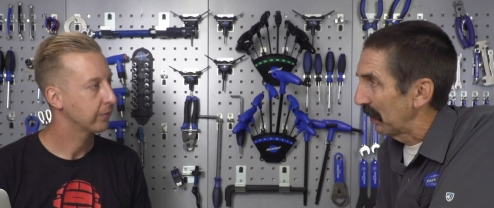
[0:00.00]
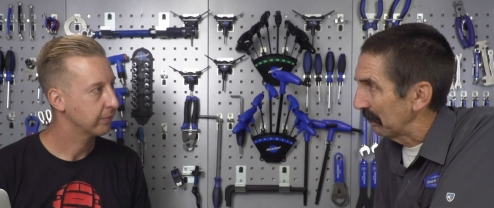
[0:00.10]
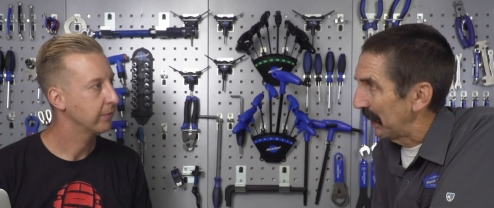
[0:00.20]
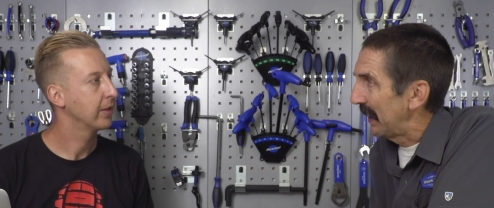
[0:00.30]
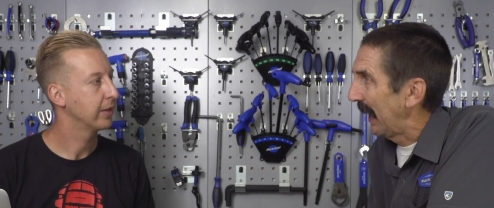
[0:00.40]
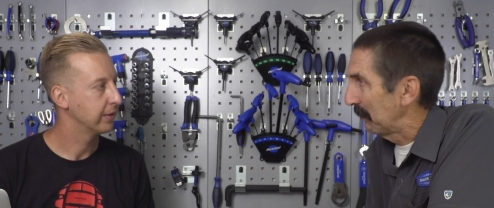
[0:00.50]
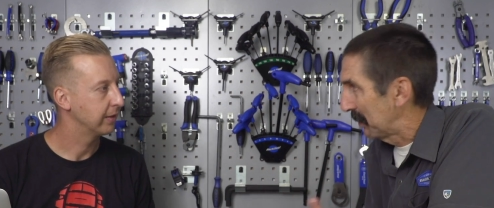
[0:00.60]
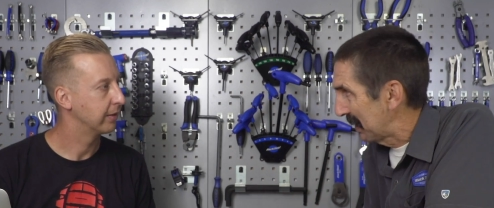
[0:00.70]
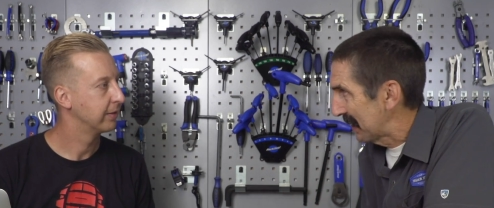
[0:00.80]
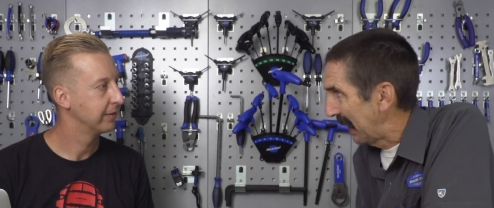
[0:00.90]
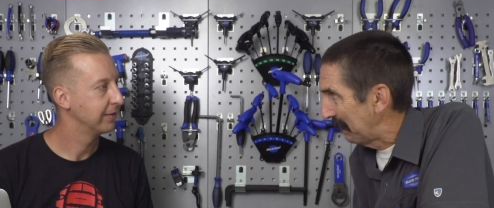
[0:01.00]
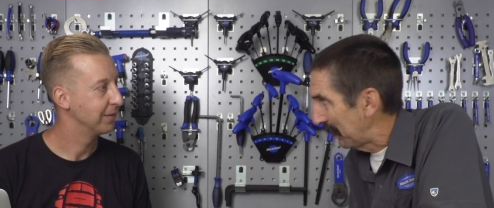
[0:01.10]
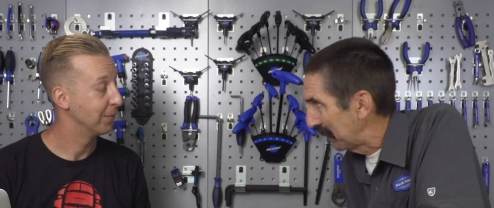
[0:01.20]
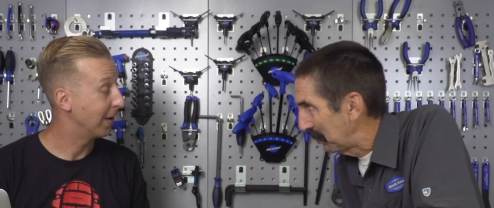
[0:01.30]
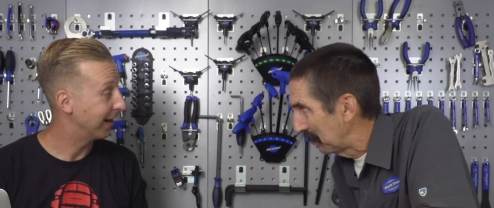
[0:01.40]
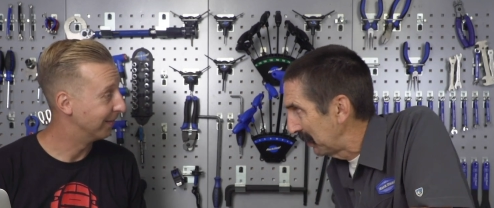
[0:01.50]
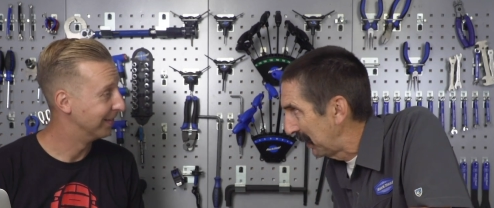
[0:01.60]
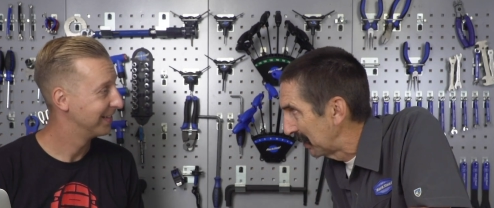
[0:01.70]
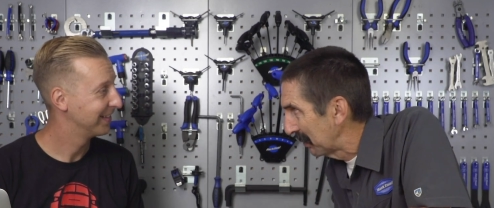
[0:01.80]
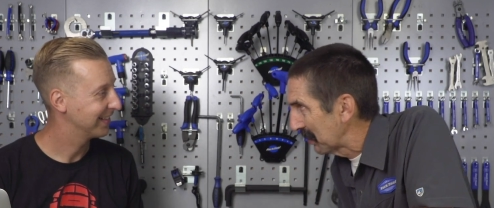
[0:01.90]
Speaker 1: truck. My dad was a Snap-on wow. tool
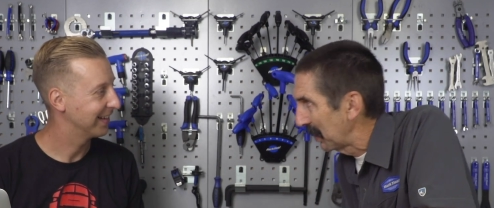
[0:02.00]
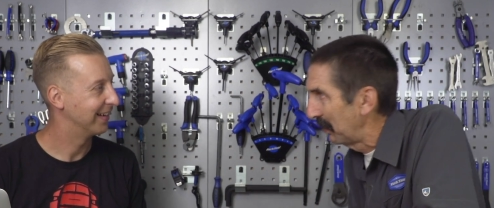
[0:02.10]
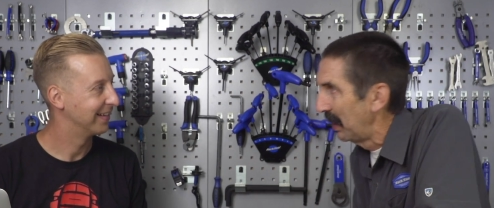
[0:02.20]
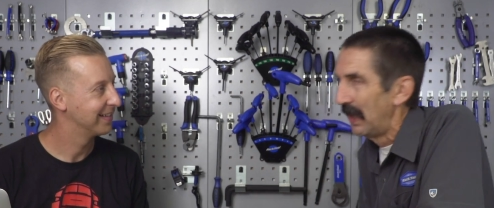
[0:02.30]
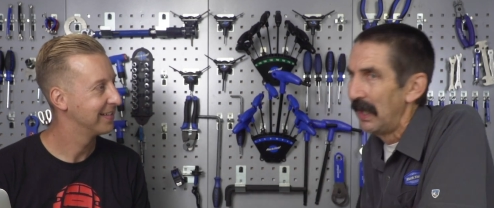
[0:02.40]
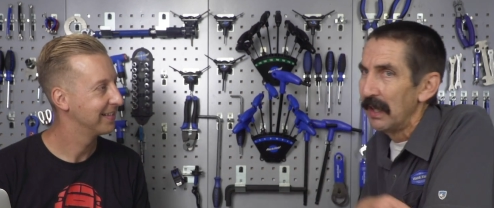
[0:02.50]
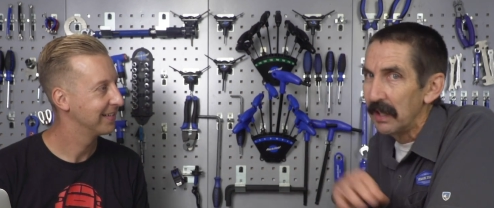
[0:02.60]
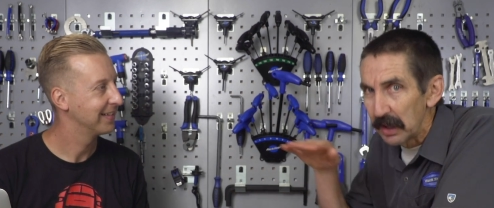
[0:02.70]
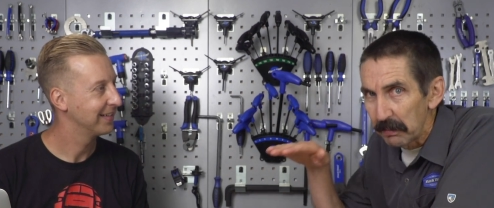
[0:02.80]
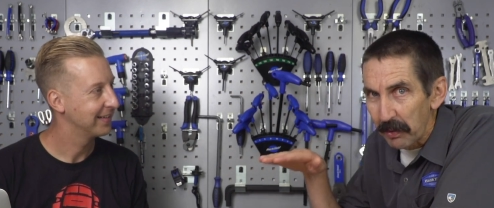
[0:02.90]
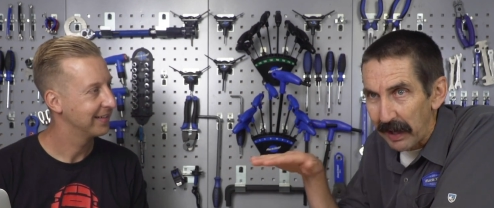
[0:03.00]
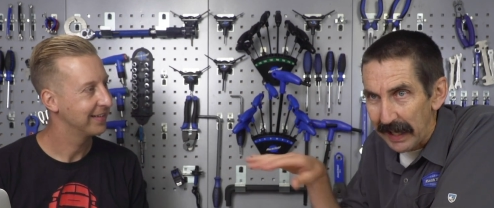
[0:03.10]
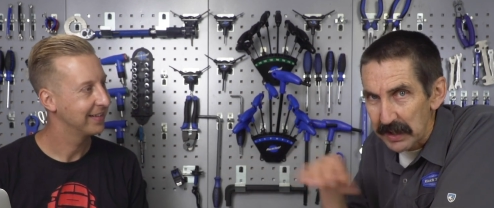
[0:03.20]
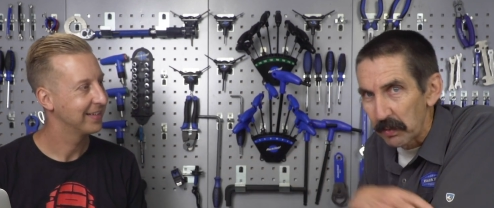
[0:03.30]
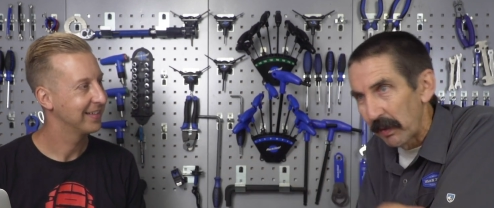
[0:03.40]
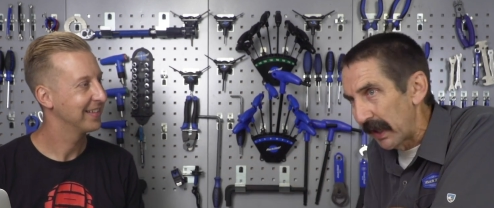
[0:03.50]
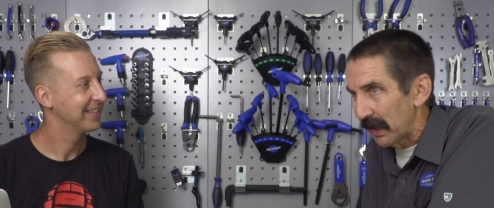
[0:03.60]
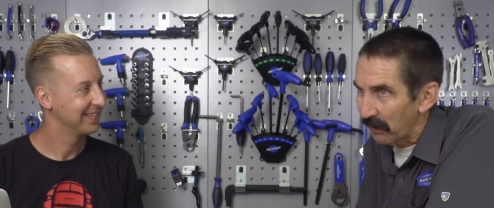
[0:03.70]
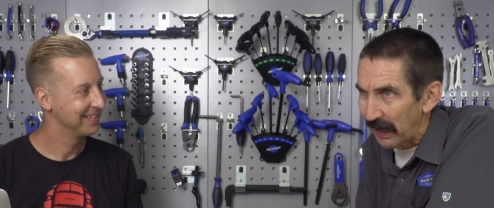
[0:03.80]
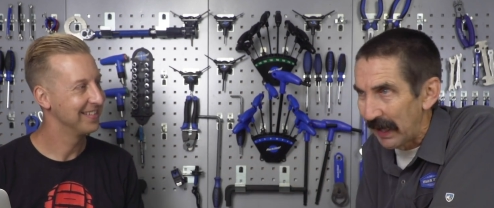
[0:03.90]
dealer, so yeah. little brats running
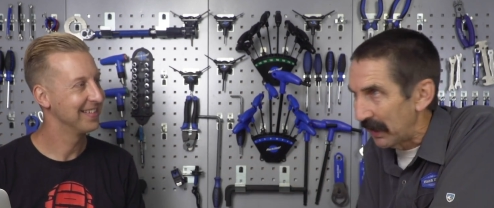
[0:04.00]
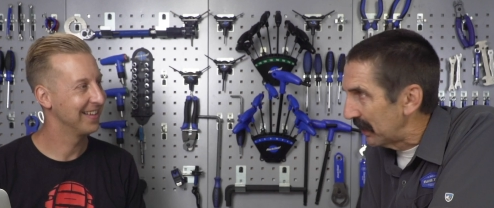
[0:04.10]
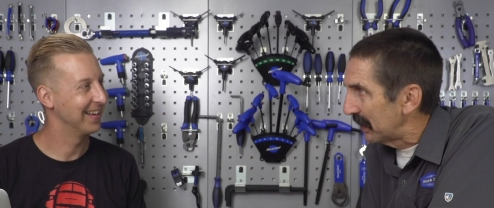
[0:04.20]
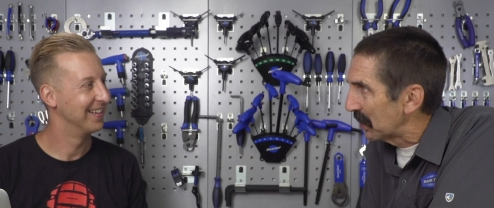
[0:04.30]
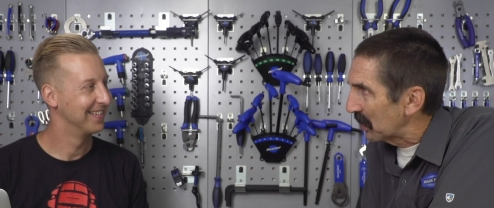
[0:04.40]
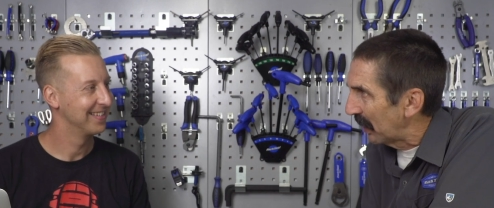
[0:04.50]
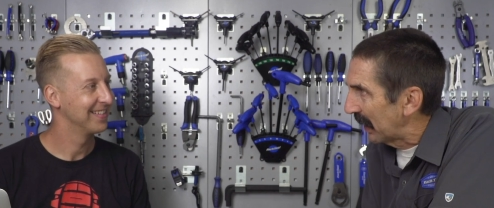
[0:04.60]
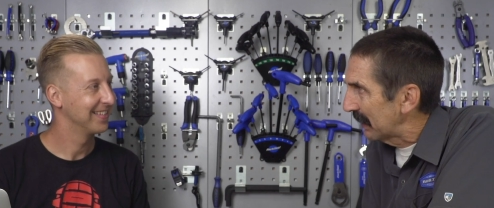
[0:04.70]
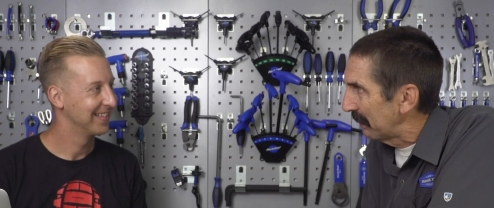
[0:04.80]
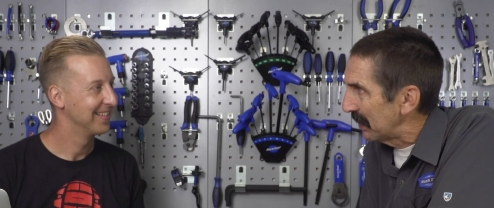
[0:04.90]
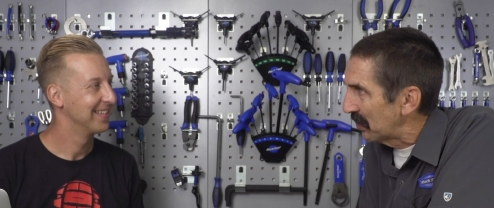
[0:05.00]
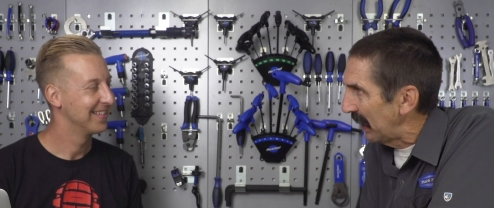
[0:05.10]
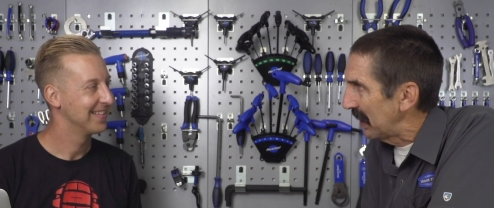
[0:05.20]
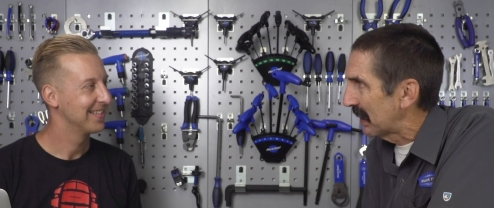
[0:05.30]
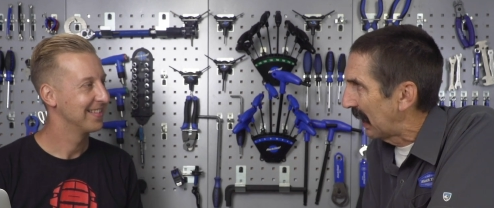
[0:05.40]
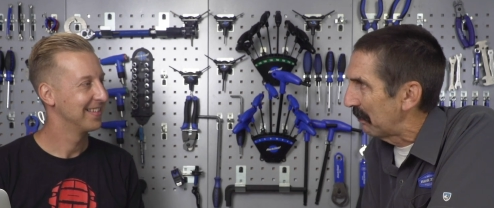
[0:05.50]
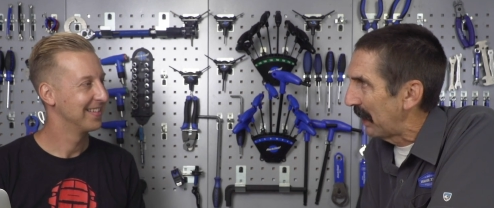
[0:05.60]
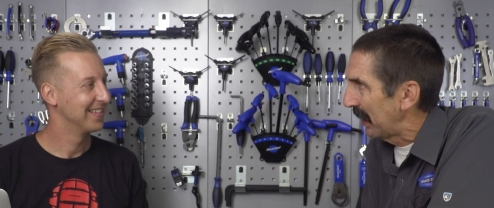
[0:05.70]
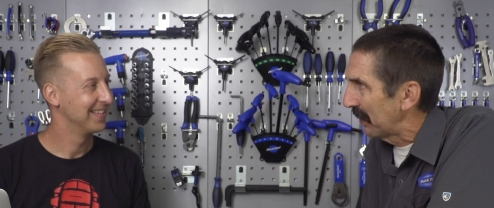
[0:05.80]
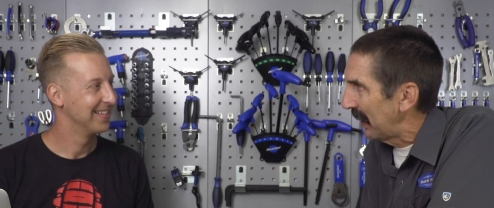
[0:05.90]
around in the truck, getting chased out
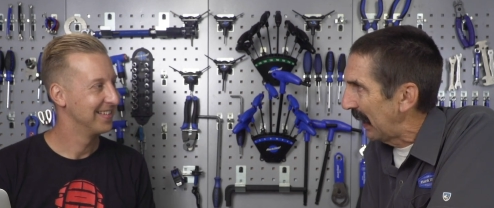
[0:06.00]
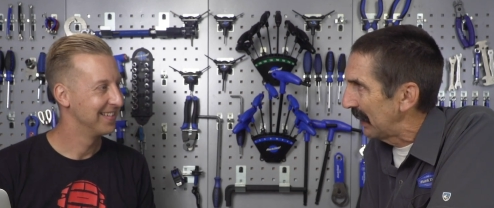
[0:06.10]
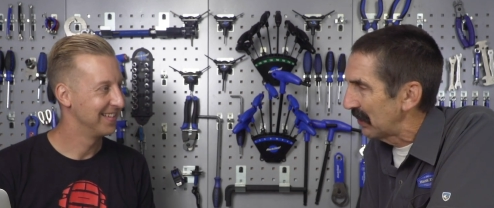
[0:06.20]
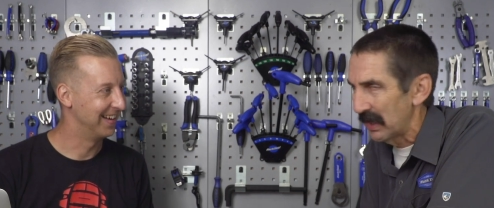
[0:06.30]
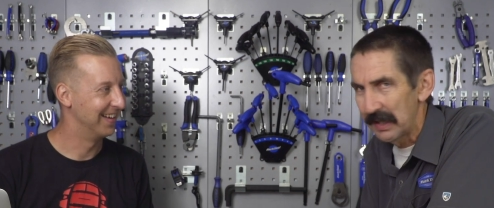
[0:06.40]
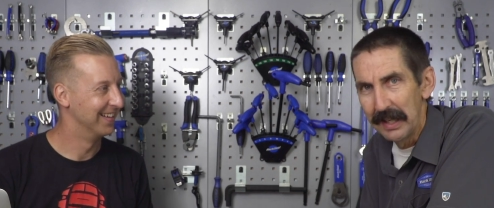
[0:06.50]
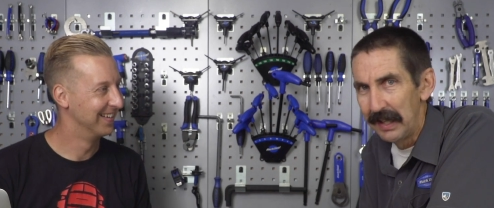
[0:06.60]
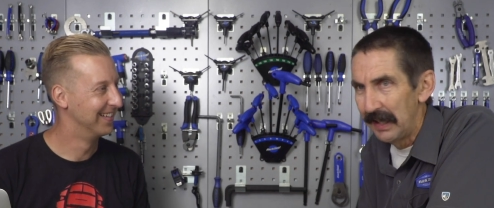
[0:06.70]
by your dad. It's just a